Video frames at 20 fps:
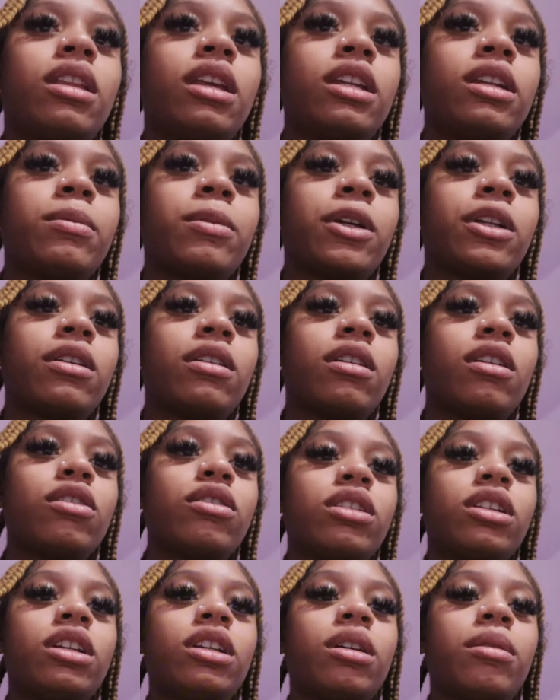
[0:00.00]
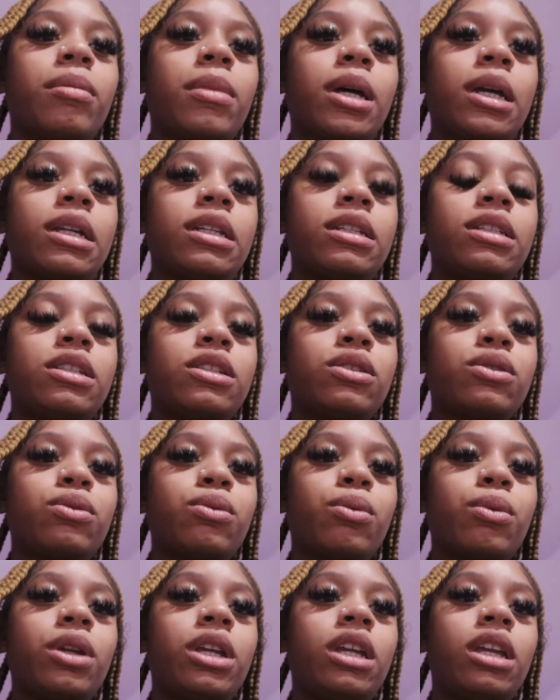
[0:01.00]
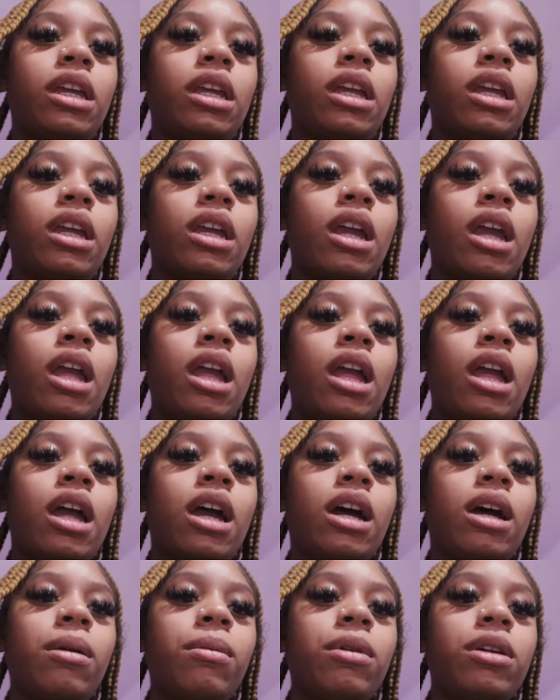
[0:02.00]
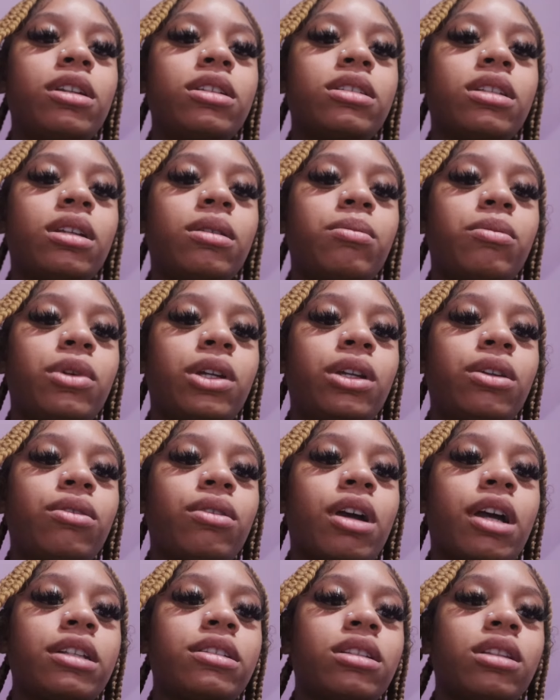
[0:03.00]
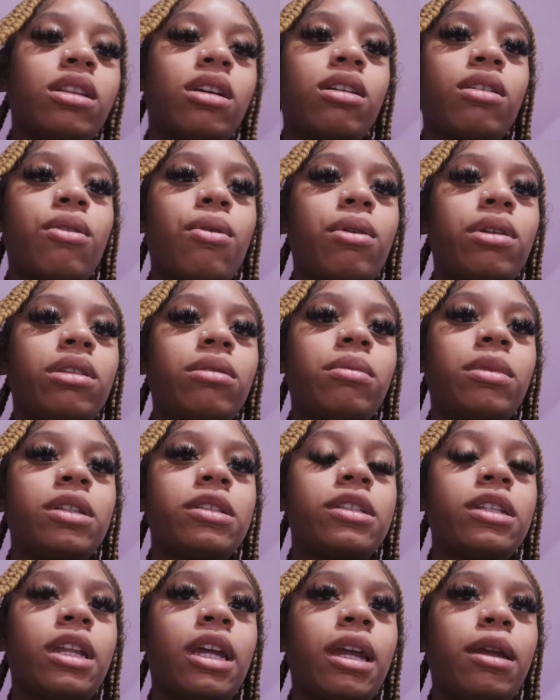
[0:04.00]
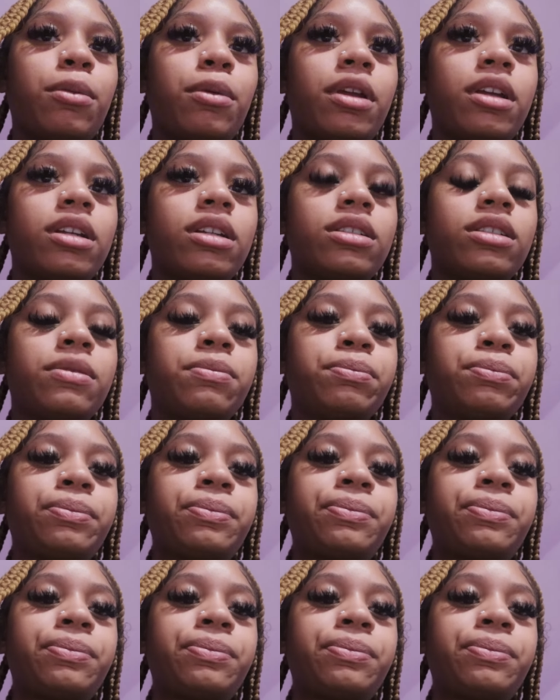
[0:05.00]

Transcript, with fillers: Then I'm gonna go clean up my suite. I'm gonna bring you guys along with me today because